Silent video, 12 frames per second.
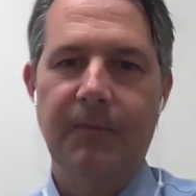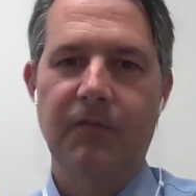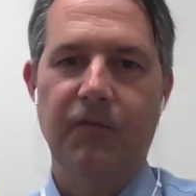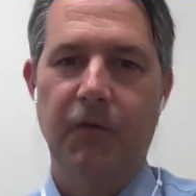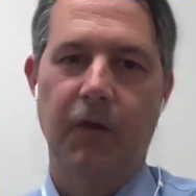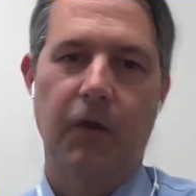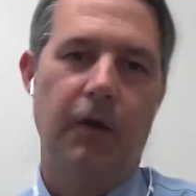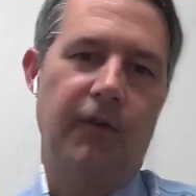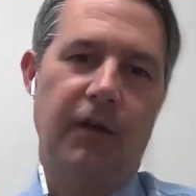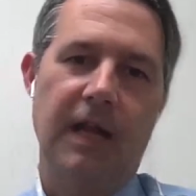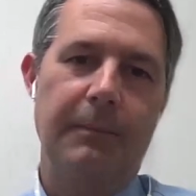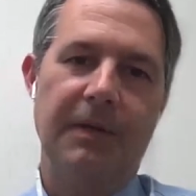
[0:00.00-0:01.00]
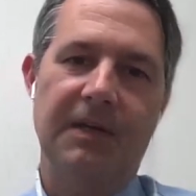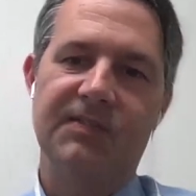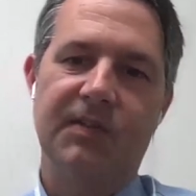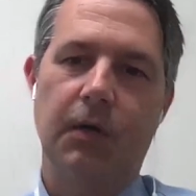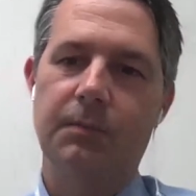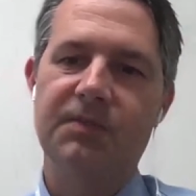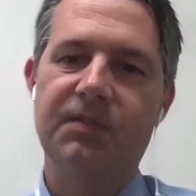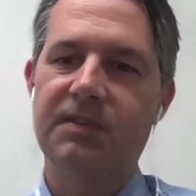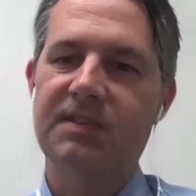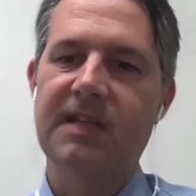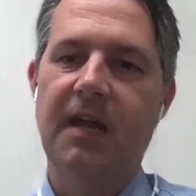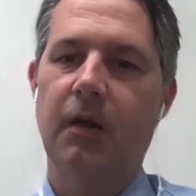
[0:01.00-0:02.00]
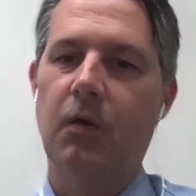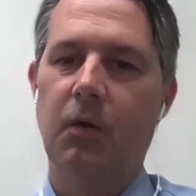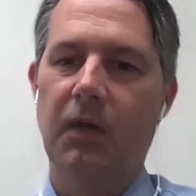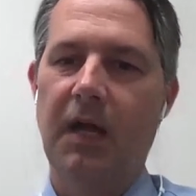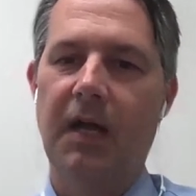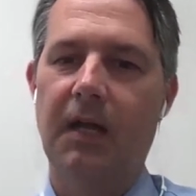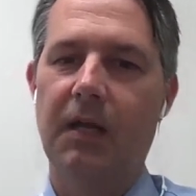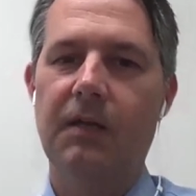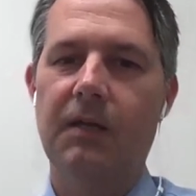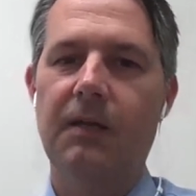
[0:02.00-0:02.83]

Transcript: for the overlapping scope. So it's not a whole lot.